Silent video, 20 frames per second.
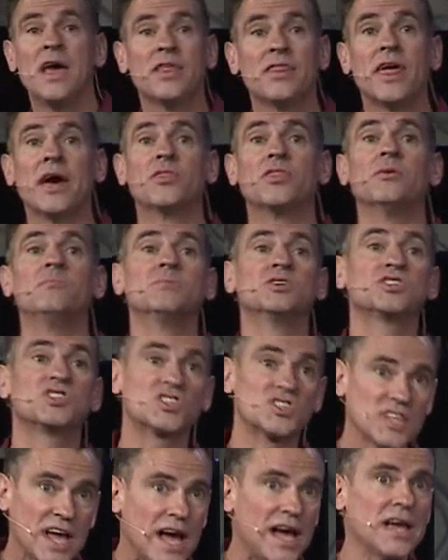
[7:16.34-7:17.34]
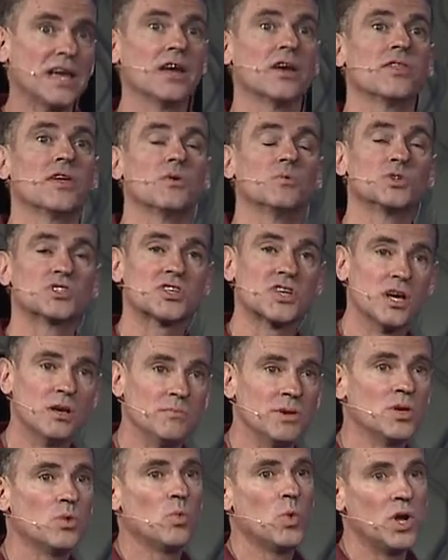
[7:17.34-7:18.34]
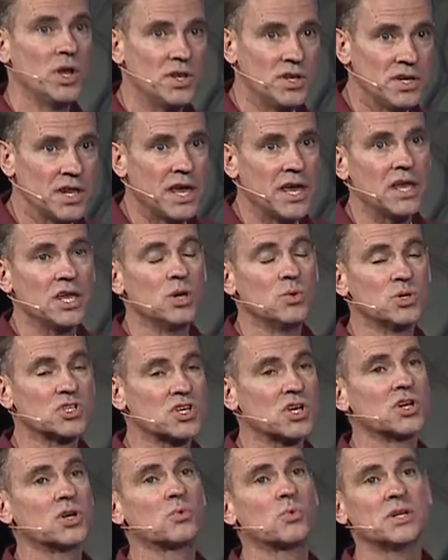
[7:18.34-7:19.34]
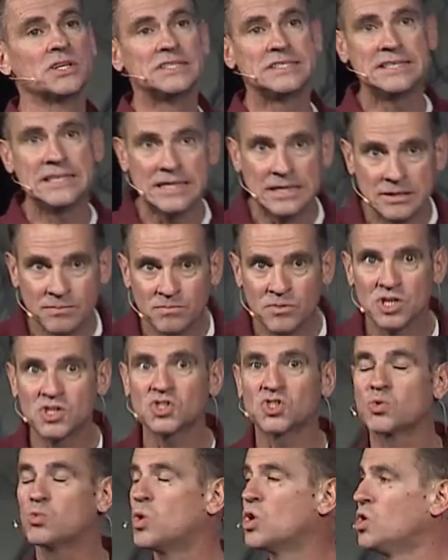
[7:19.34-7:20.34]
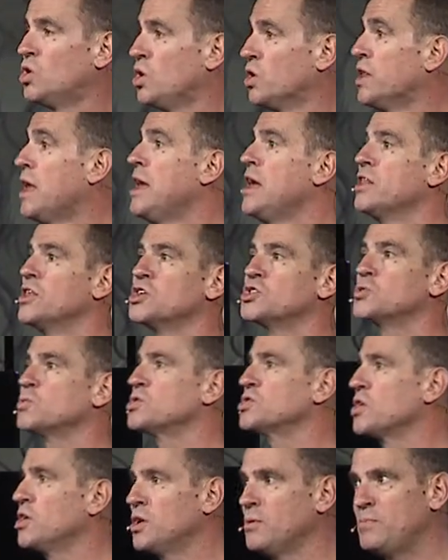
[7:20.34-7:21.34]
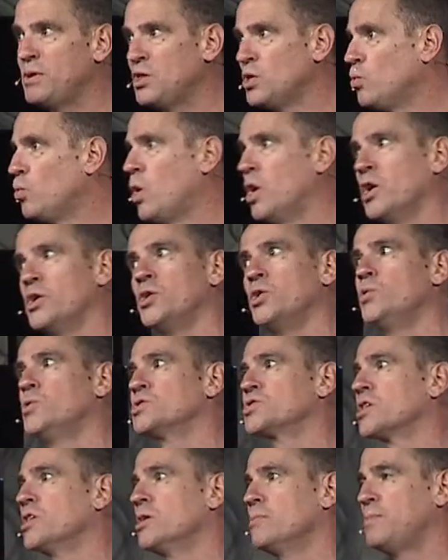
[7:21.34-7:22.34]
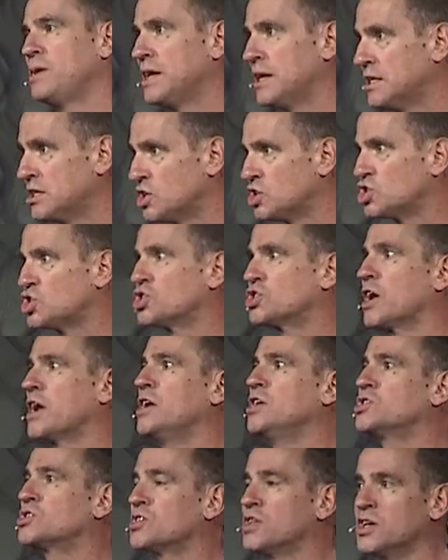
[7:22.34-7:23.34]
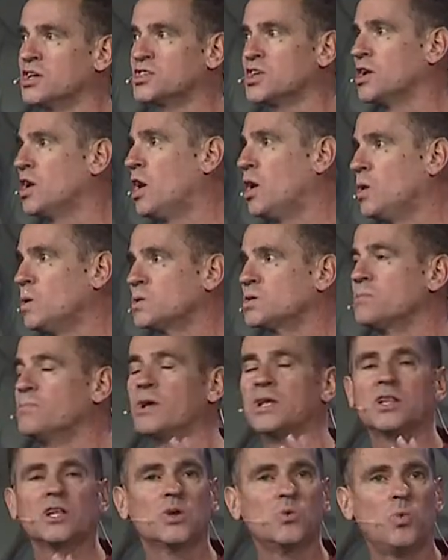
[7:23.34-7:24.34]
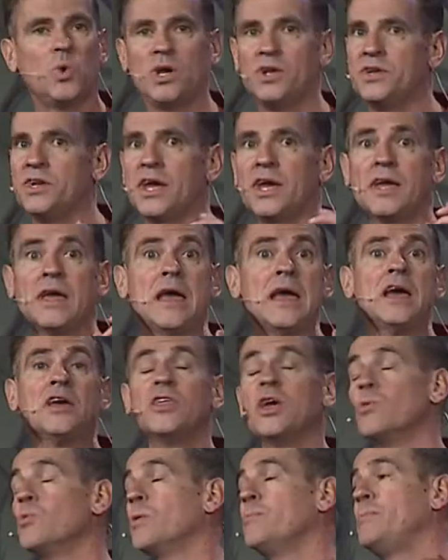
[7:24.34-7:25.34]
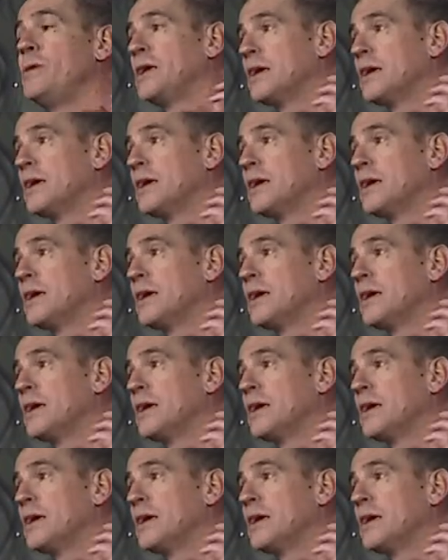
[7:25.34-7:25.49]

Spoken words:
that the Messiah that was coming one day, who was going to redeem this world, this was going to be the one who was going to begin to change things, and ultimately one day they would be